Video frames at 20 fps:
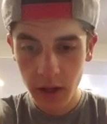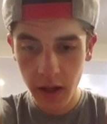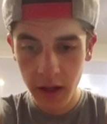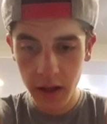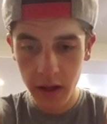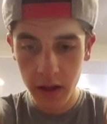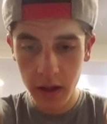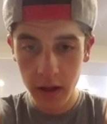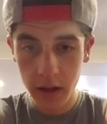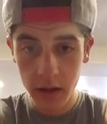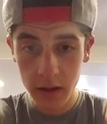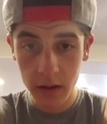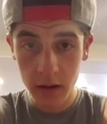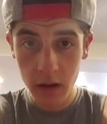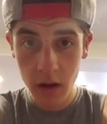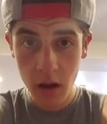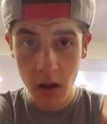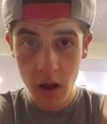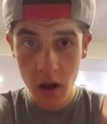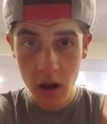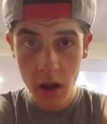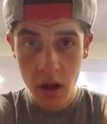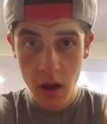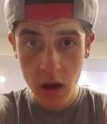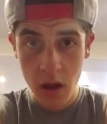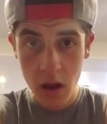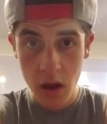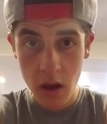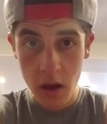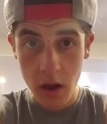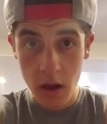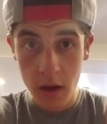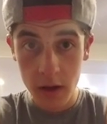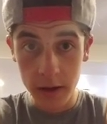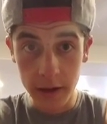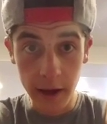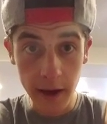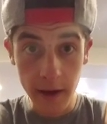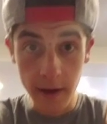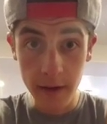And
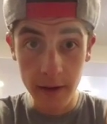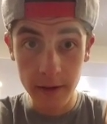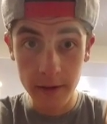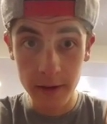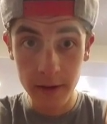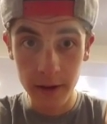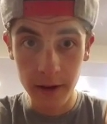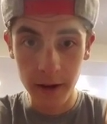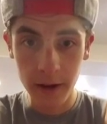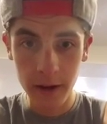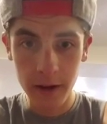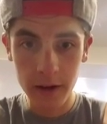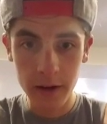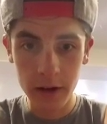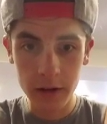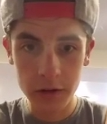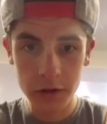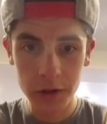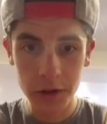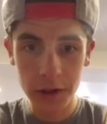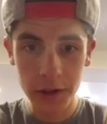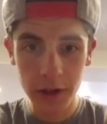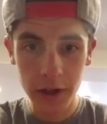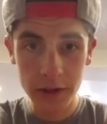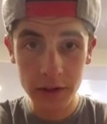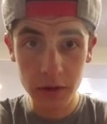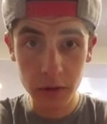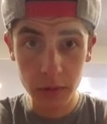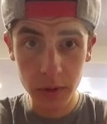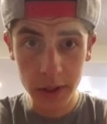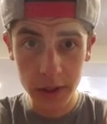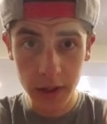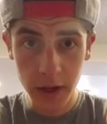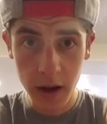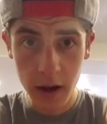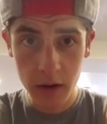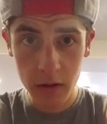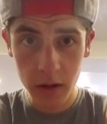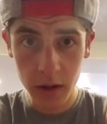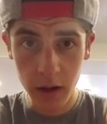yeah, and I'll show you guys the
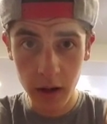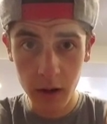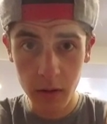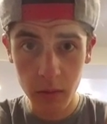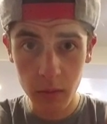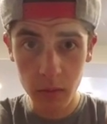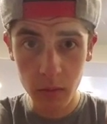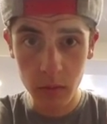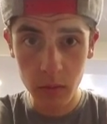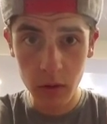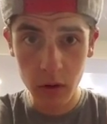workout, and